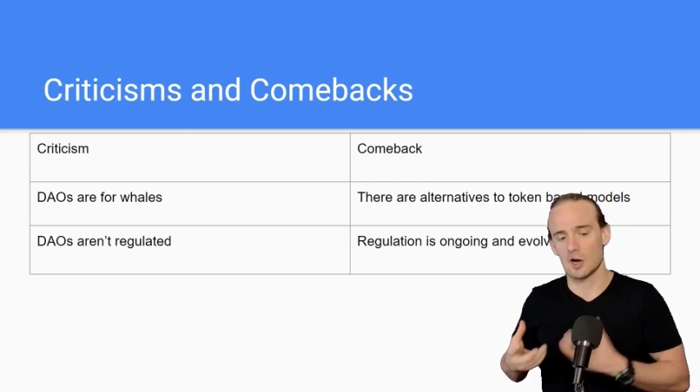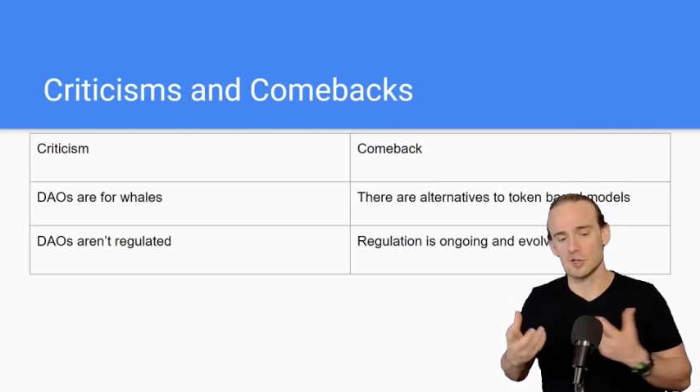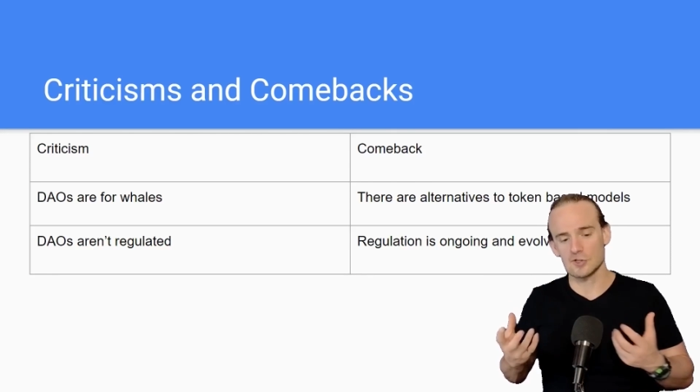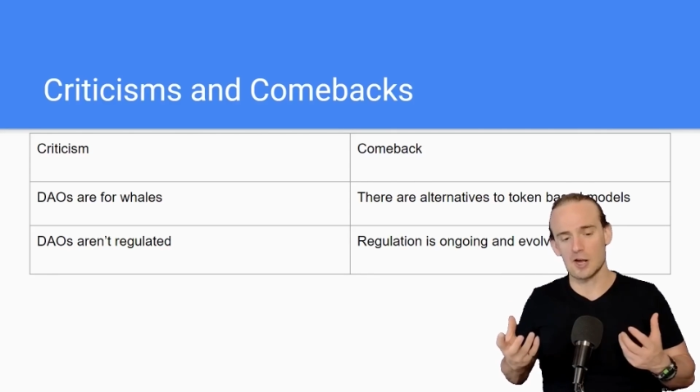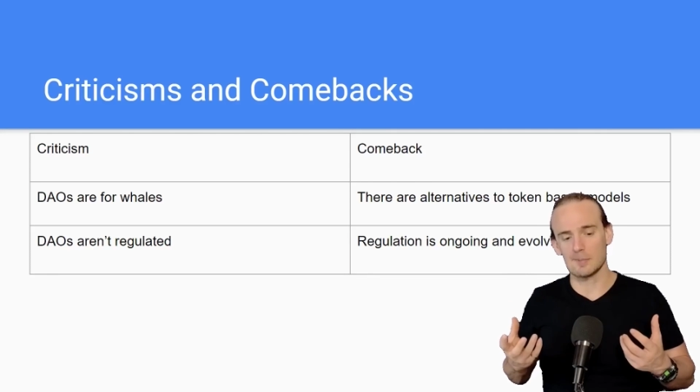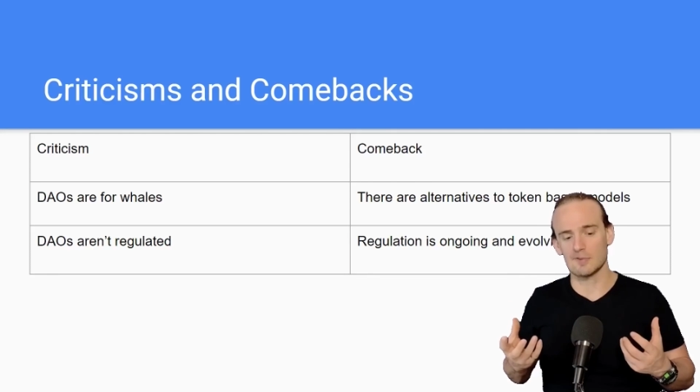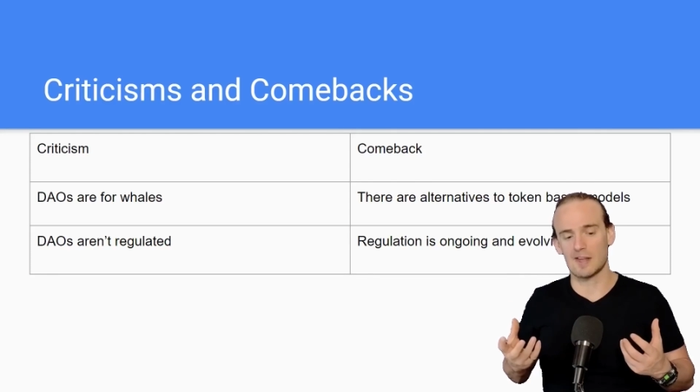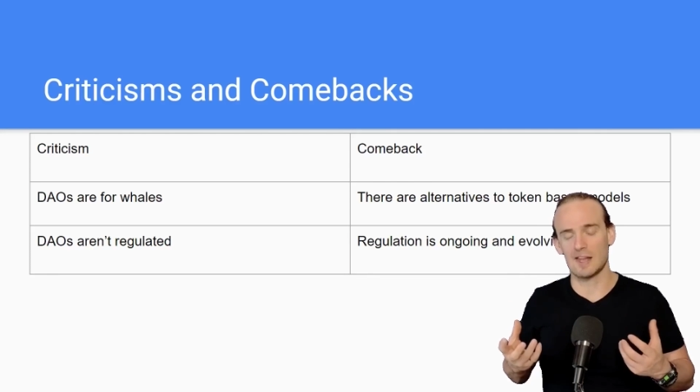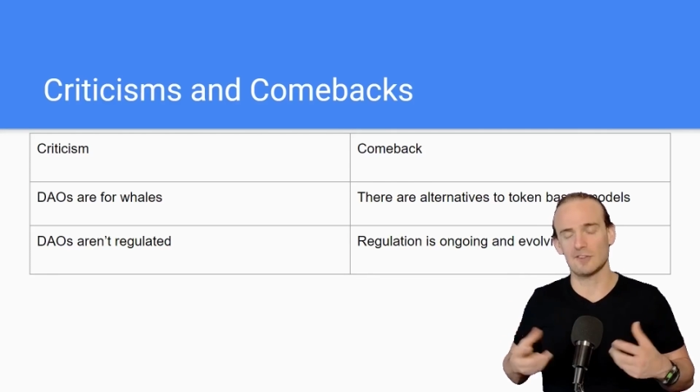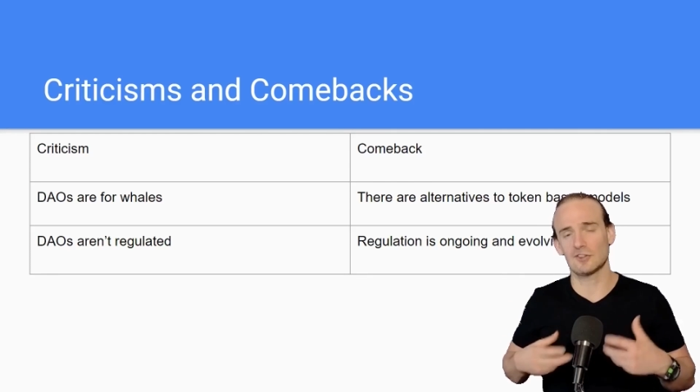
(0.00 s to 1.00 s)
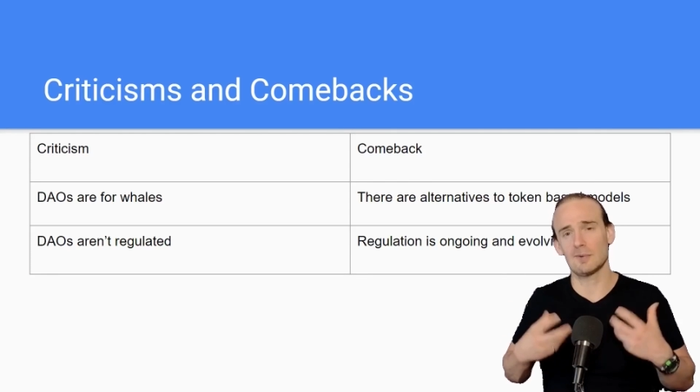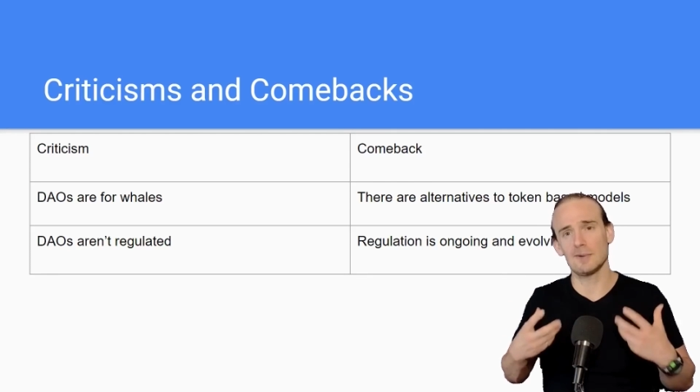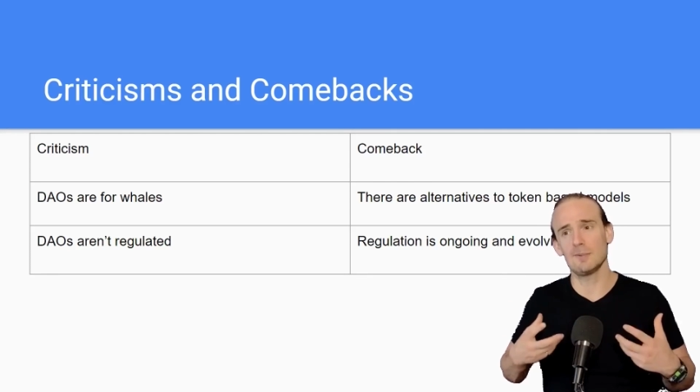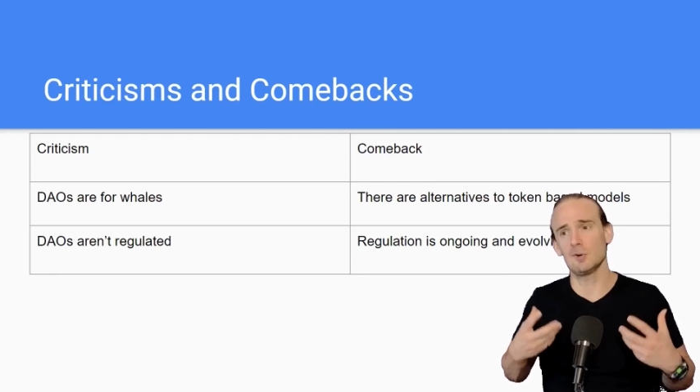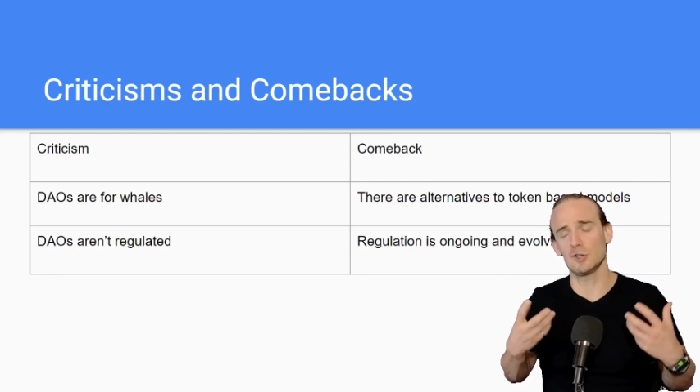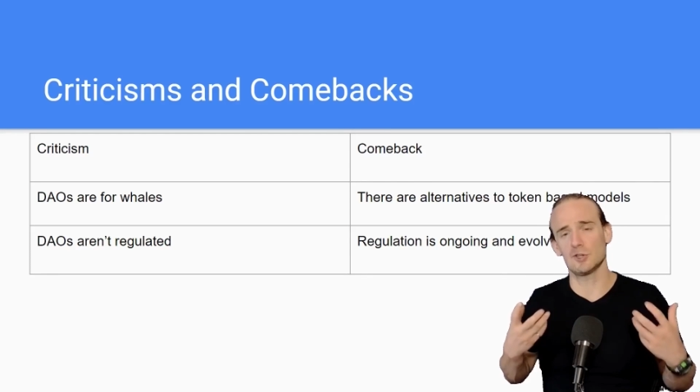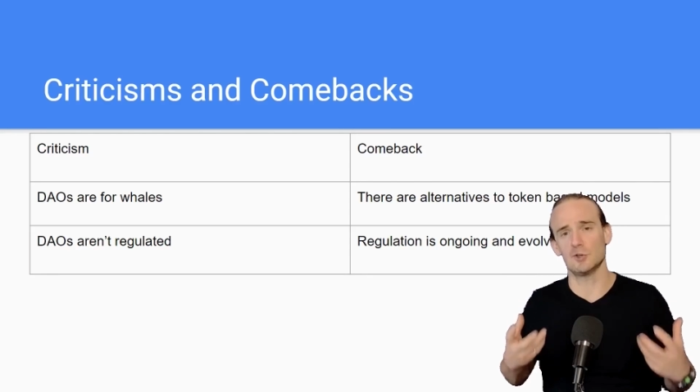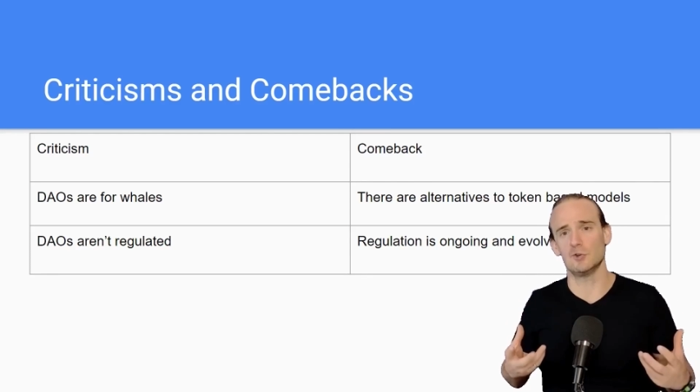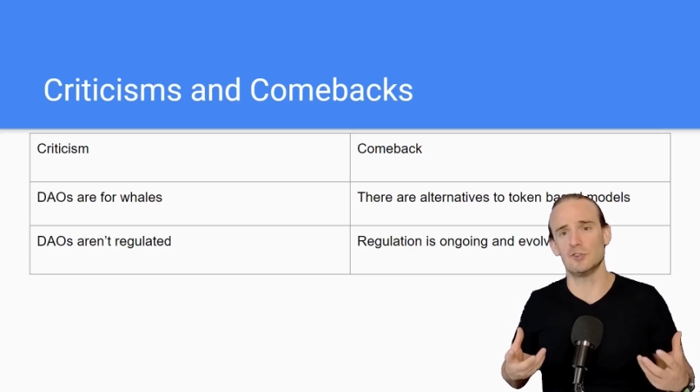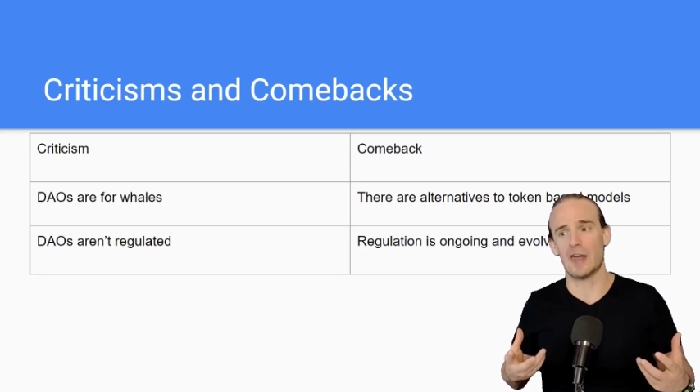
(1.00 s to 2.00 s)
On top of that, some people
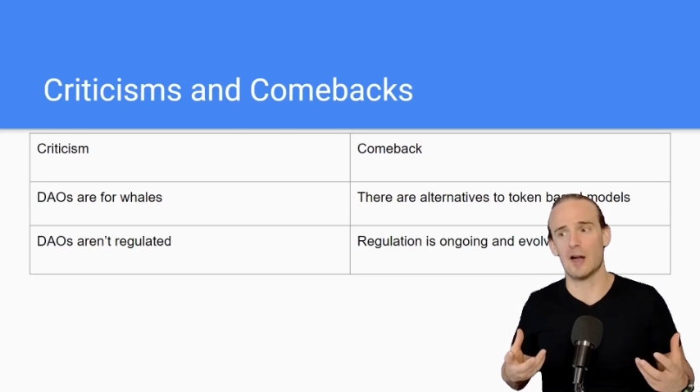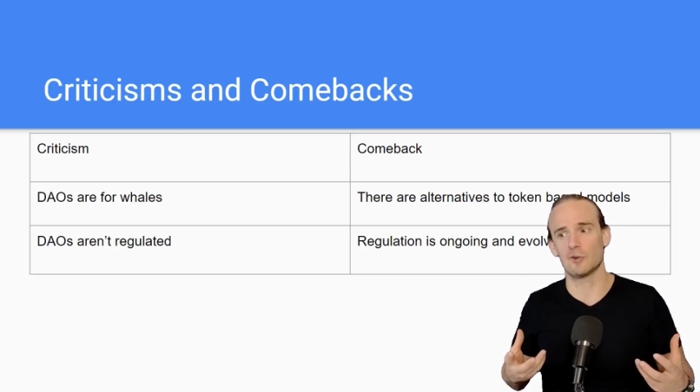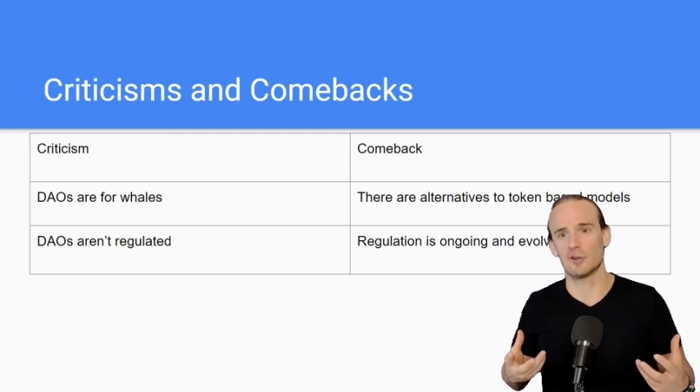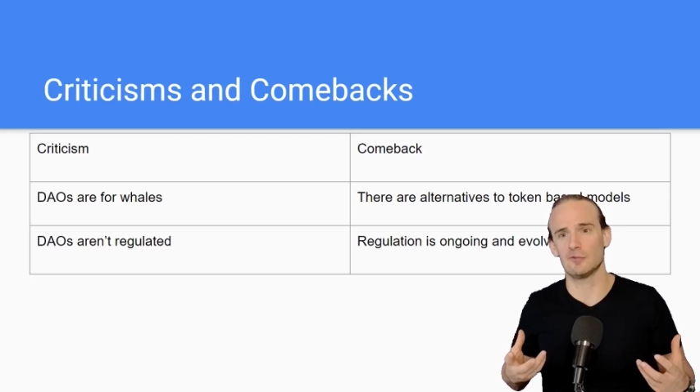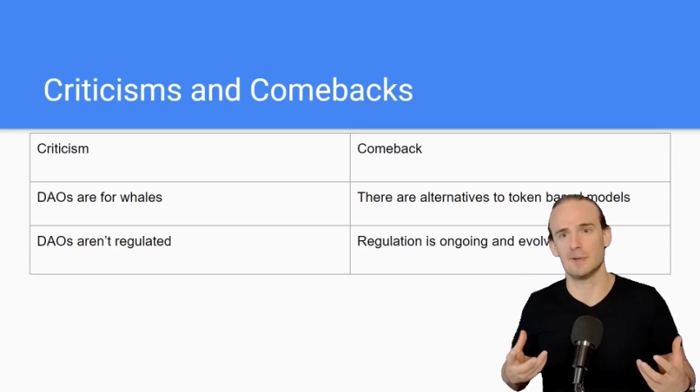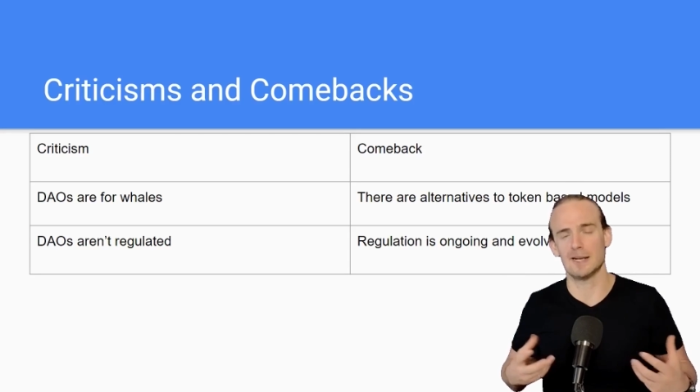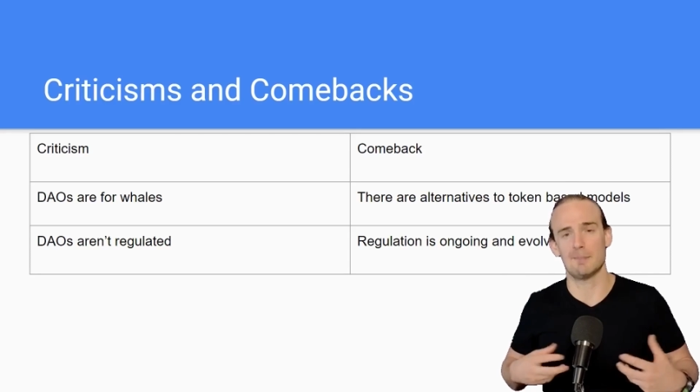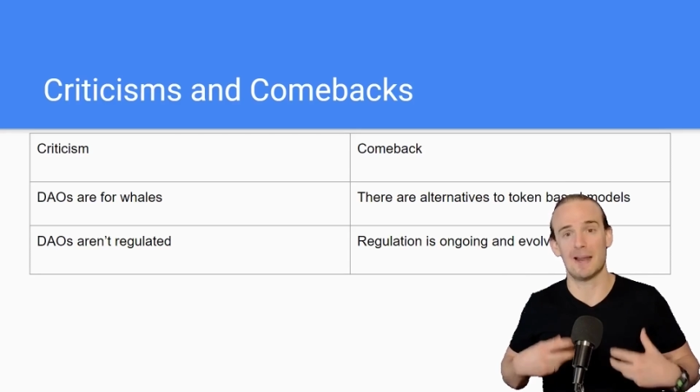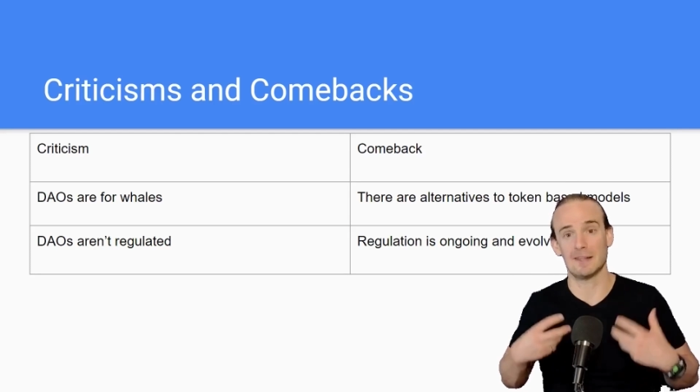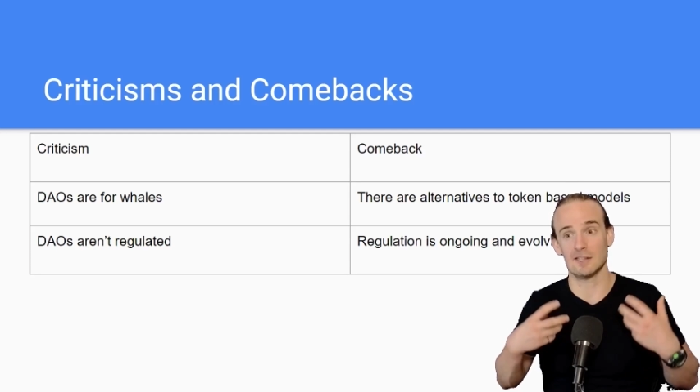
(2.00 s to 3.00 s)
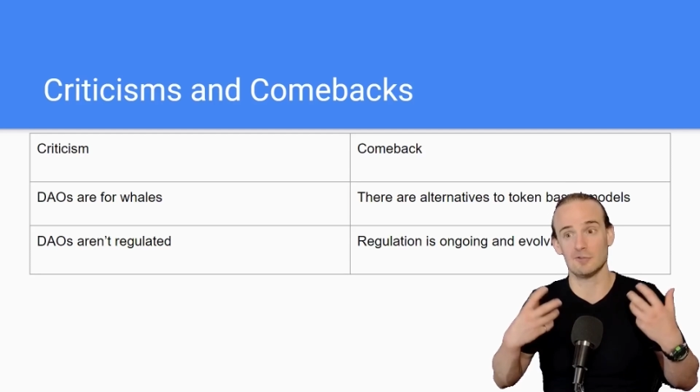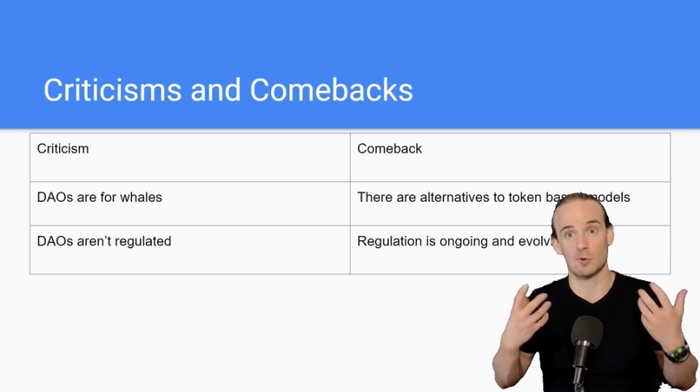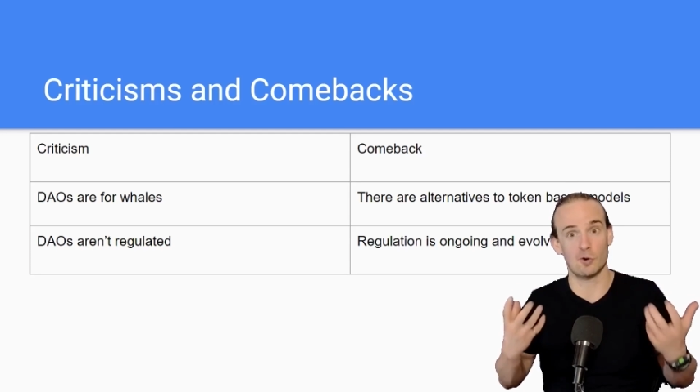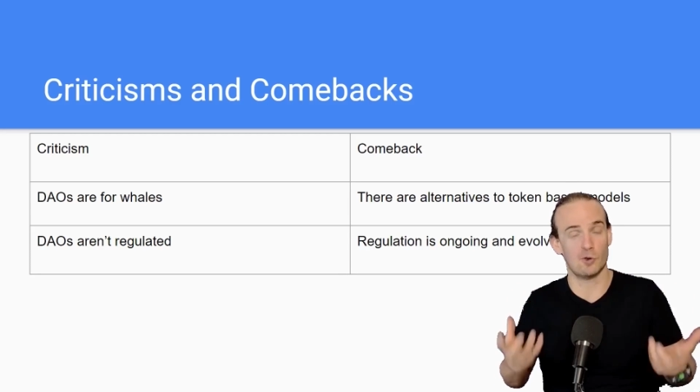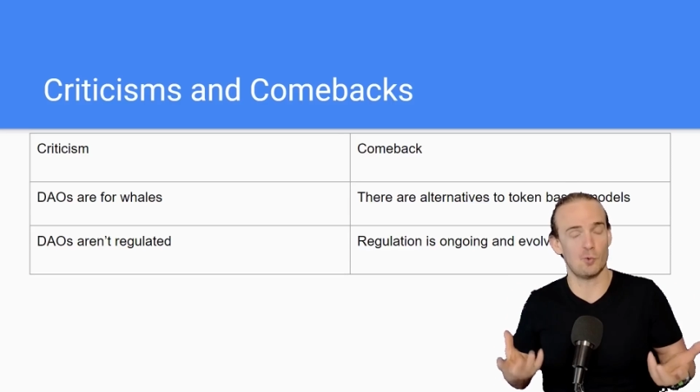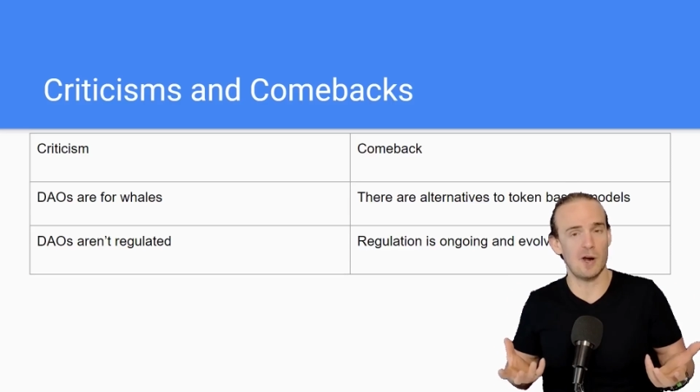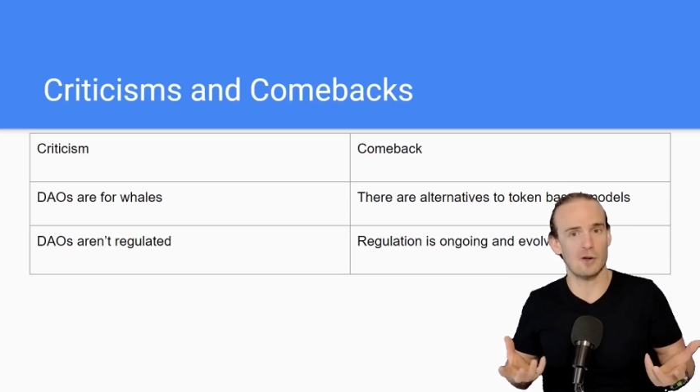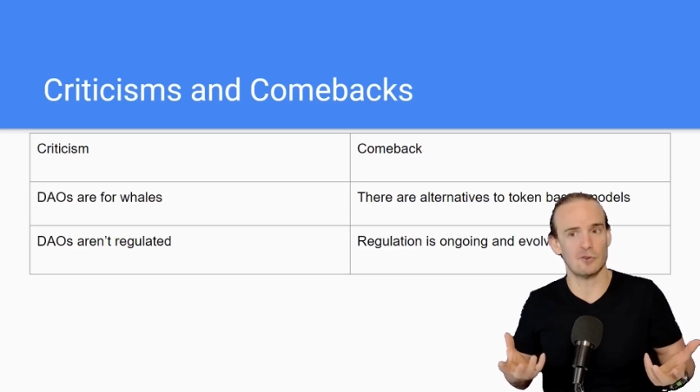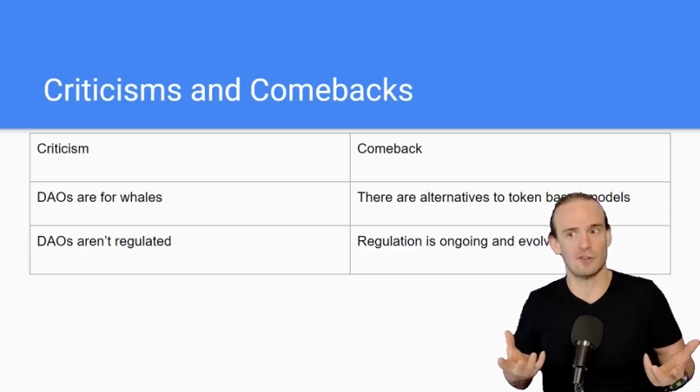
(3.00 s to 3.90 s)
accuse DAOs of being mainly for the whales.